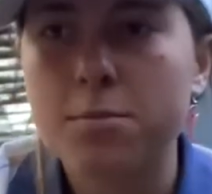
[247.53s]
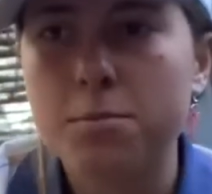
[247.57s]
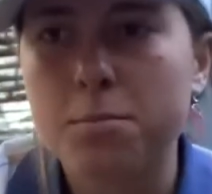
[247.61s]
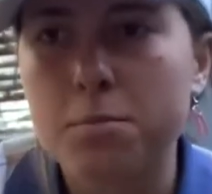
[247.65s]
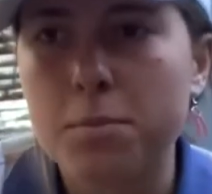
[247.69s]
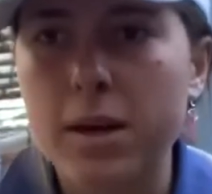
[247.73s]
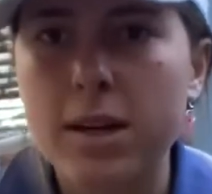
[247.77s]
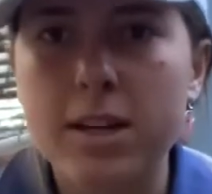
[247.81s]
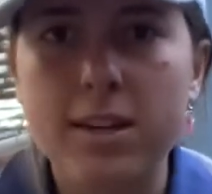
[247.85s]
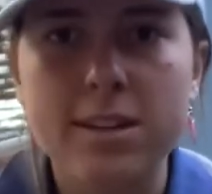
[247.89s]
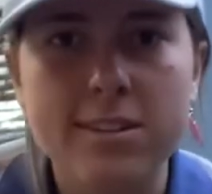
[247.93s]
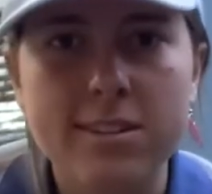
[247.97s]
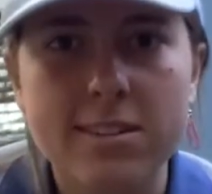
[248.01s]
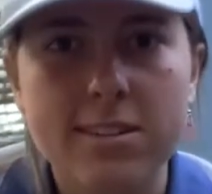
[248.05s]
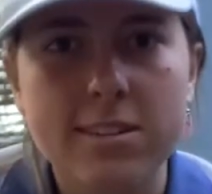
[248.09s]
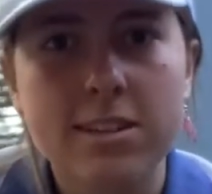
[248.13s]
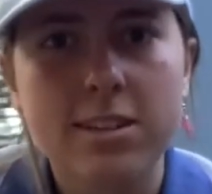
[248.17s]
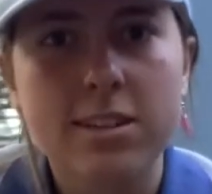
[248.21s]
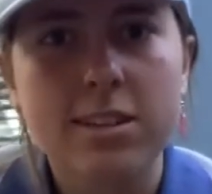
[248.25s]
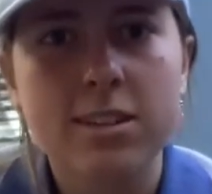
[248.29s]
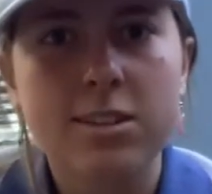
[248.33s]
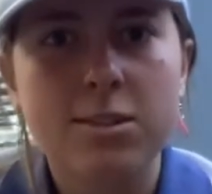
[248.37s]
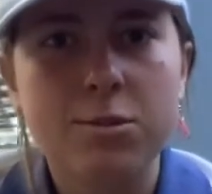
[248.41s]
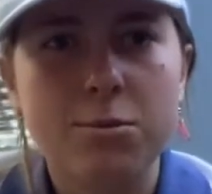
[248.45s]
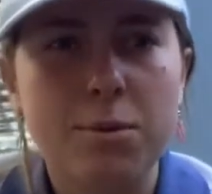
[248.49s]
but
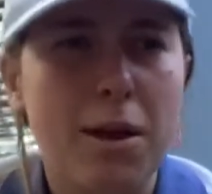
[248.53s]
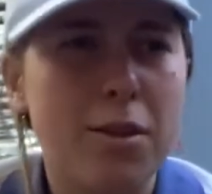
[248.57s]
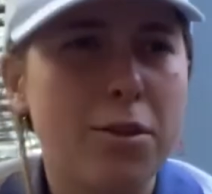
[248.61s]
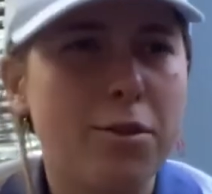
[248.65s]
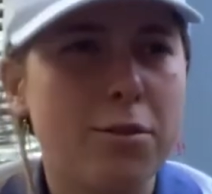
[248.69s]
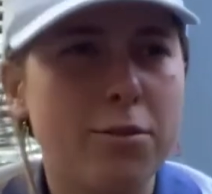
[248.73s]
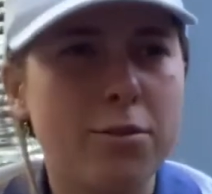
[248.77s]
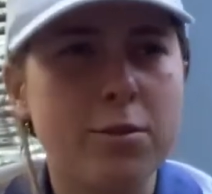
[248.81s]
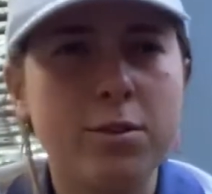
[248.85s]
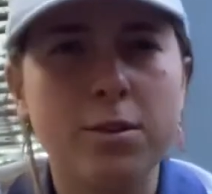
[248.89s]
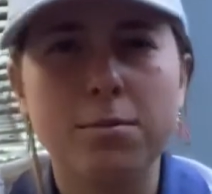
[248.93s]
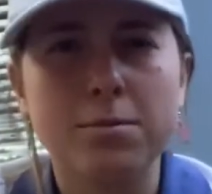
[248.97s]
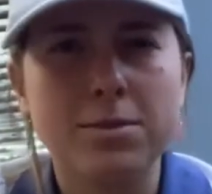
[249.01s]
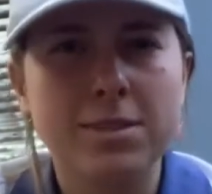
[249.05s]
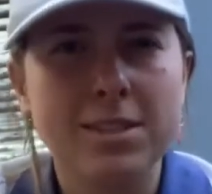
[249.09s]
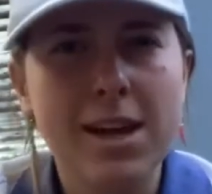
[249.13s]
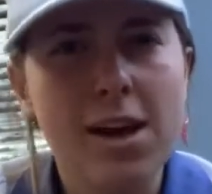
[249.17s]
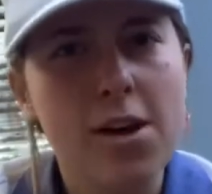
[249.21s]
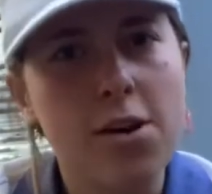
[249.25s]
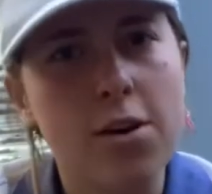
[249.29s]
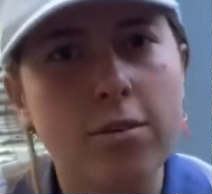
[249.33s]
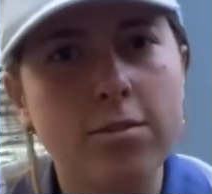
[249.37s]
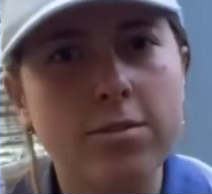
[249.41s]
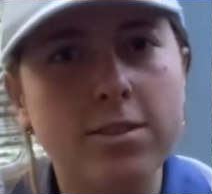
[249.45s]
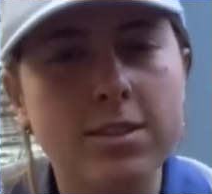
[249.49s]
rather for
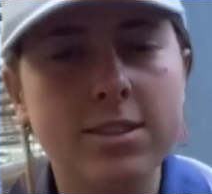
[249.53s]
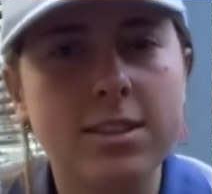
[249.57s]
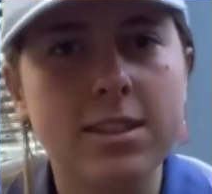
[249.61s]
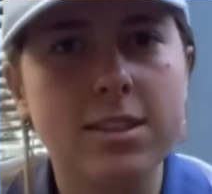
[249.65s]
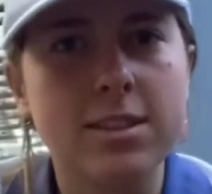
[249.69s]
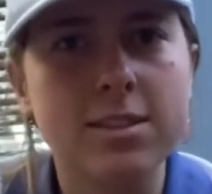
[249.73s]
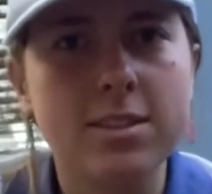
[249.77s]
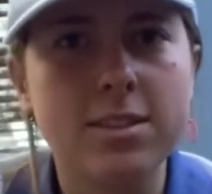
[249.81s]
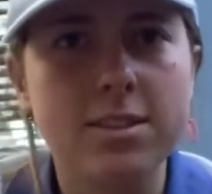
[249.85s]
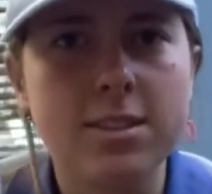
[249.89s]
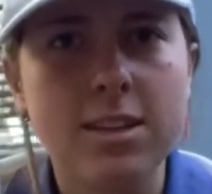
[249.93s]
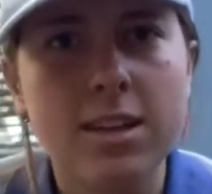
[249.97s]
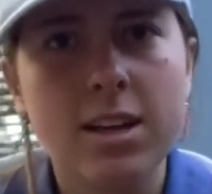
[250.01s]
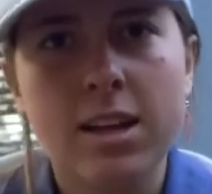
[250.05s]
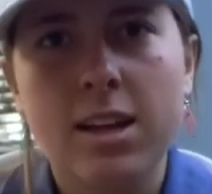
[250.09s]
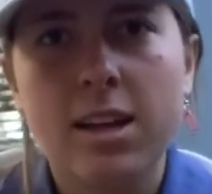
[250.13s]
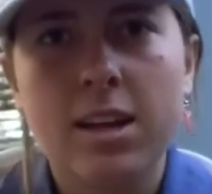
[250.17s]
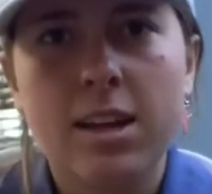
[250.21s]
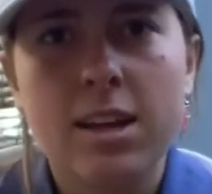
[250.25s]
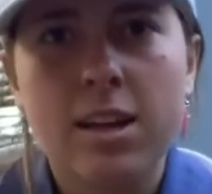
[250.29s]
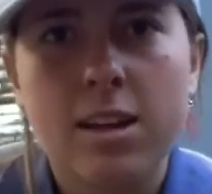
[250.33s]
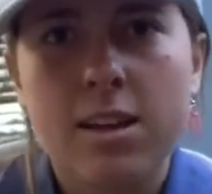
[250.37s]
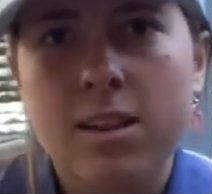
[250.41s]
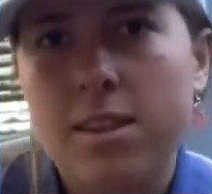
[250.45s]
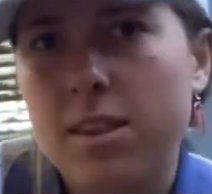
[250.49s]
themselves, since
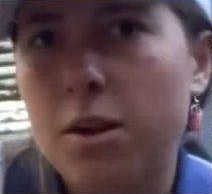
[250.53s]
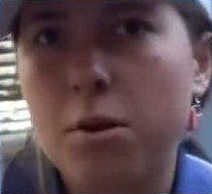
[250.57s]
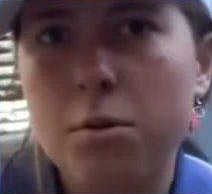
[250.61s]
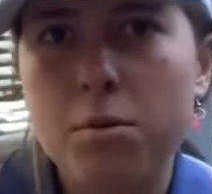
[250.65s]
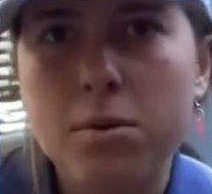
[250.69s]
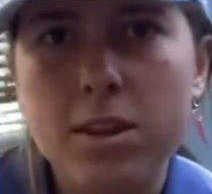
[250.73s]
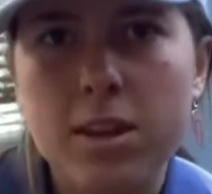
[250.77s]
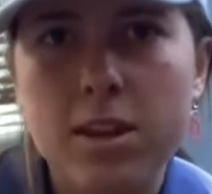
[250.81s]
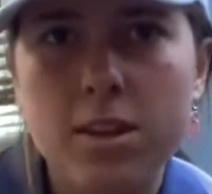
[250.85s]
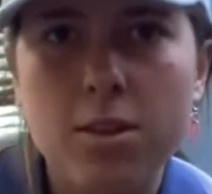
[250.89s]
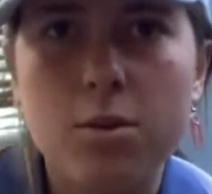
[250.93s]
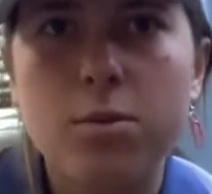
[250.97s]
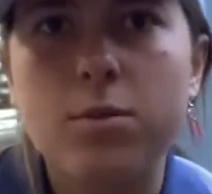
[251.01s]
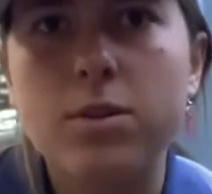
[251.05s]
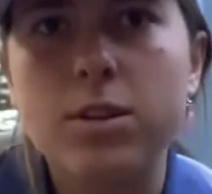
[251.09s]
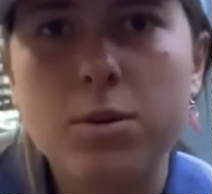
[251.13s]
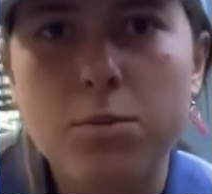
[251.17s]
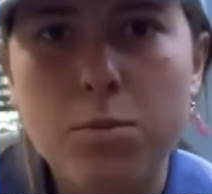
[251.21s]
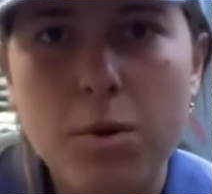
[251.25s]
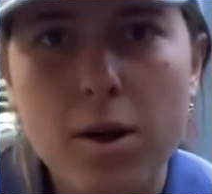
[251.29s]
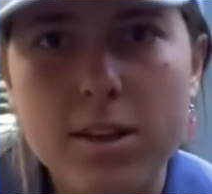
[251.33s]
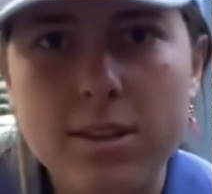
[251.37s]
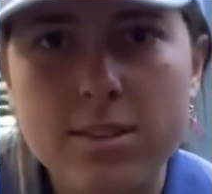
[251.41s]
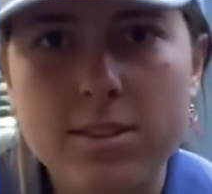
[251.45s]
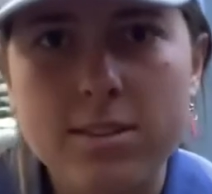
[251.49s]
they're really the only
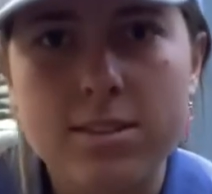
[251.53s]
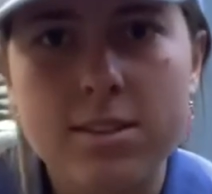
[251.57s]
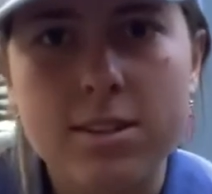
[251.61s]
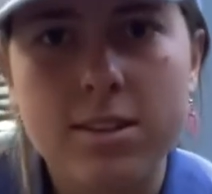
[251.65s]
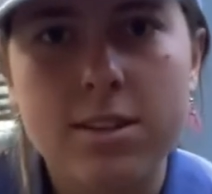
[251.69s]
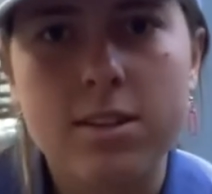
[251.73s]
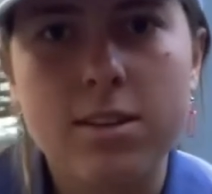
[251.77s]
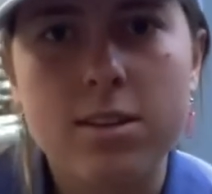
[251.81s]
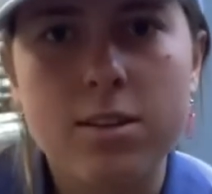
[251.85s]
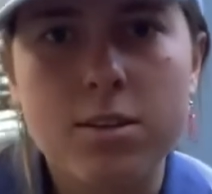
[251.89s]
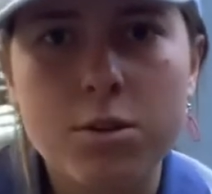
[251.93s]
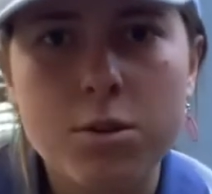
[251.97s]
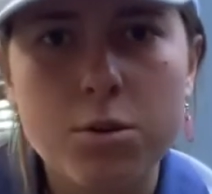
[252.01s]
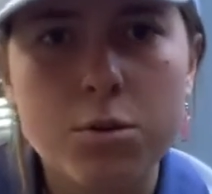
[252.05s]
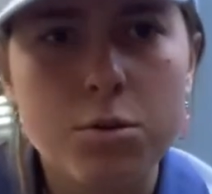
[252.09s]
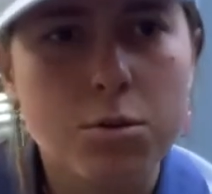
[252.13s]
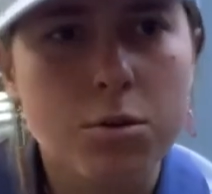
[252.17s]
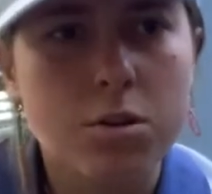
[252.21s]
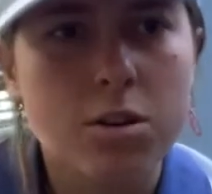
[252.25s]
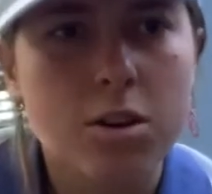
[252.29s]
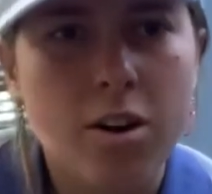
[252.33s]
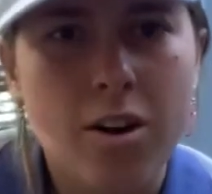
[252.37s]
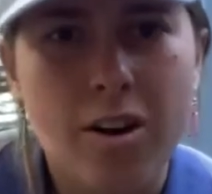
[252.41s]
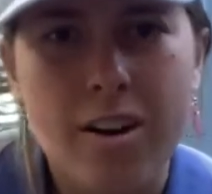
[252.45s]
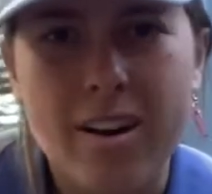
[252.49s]
ones who
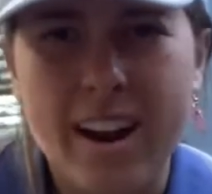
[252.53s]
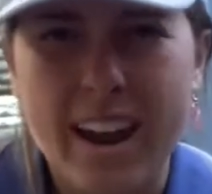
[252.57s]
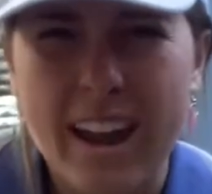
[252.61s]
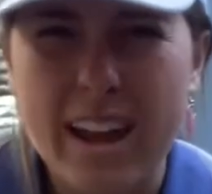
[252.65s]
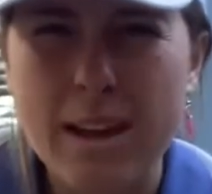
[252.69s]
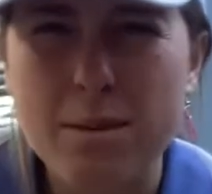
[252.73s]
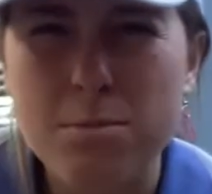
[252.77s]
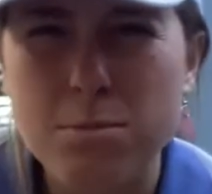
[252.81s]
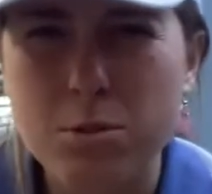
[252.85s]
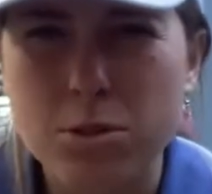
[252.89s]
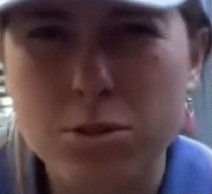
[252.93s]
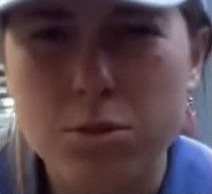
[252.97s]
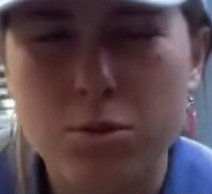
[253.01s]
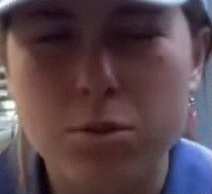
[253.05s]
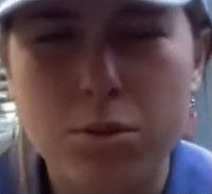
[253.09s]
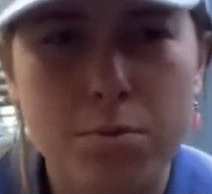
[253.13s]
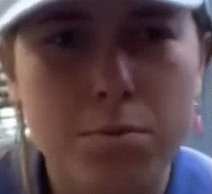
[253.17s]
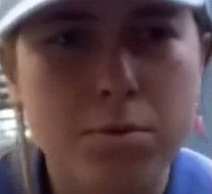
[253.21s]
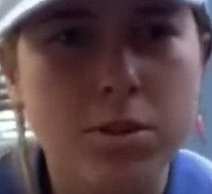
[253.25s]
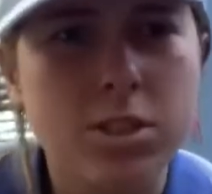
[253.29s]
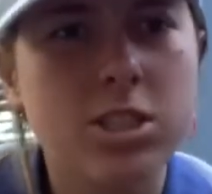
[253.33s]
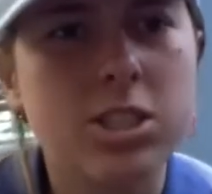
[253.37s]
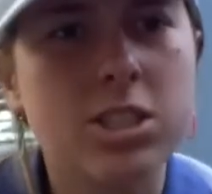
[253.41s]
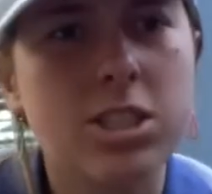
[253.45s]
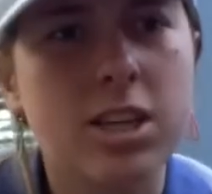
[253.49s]
are able to
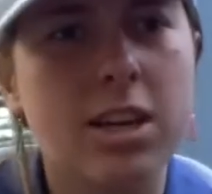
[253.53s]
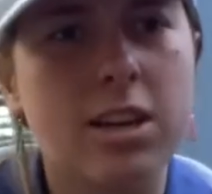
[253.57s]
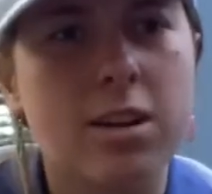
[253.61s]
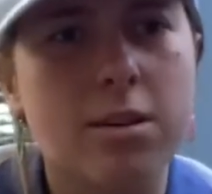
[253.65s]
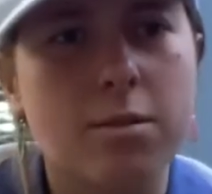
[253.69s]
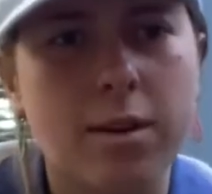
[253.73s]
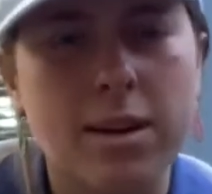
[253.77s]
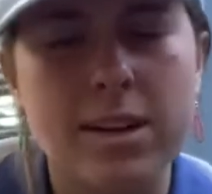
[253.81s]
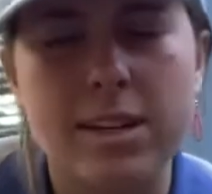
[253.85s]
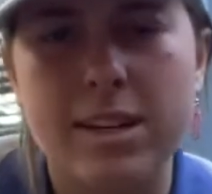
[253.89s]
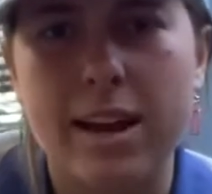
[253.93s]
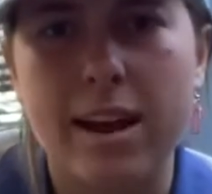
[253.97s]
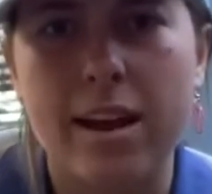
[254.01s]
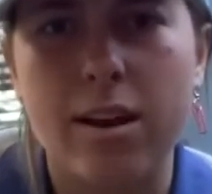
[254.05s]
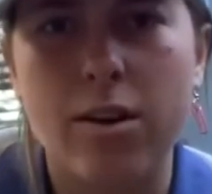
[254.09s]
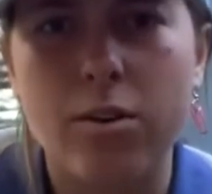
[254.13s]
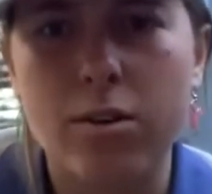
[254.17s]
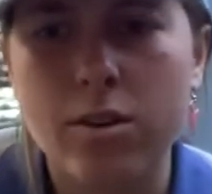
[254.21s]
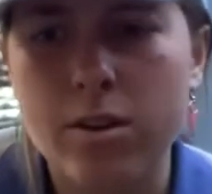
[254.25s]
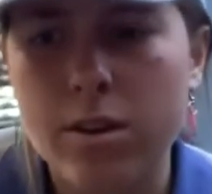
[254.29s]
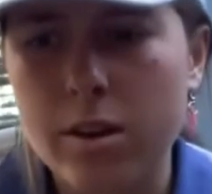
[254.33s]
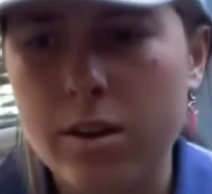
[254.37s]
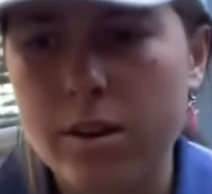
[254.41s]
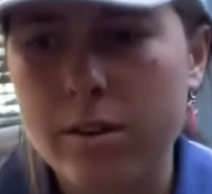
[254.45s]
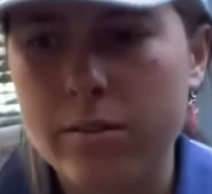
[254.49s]
appreciate it right now,
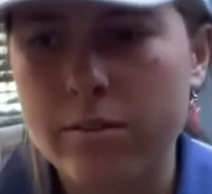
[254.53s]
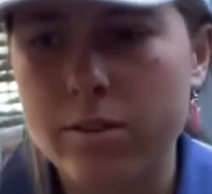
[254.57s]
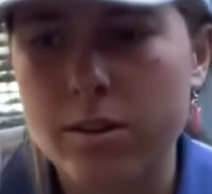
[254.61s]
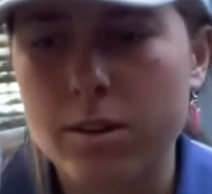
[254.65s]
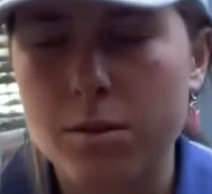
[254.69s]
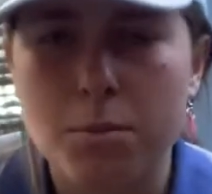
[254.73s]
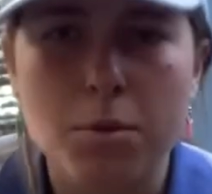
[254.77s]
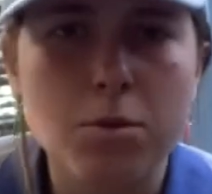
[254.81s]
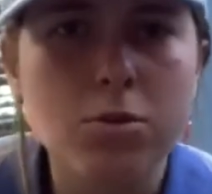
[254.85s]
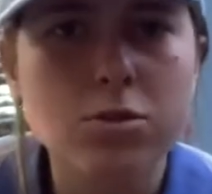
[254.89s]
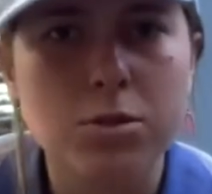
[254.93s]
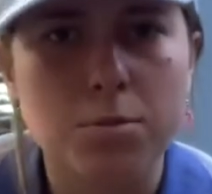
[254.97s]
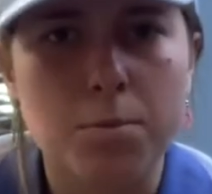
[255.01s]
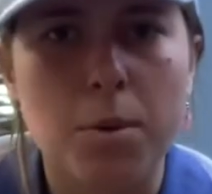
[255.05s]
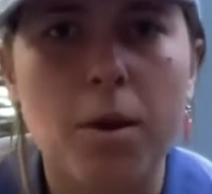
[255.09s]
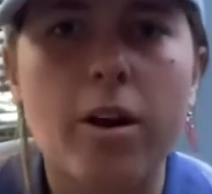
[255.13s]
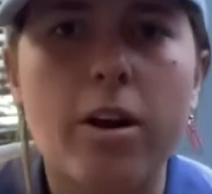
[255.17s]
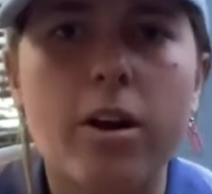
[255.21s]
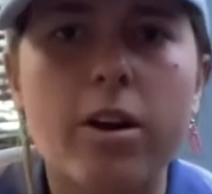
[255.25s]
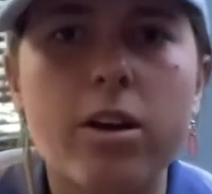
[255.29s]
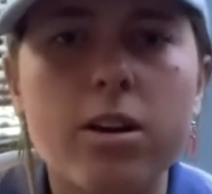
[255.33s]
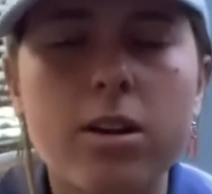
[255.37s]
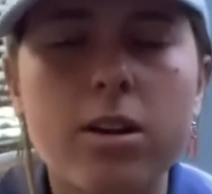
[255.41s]
for the most part,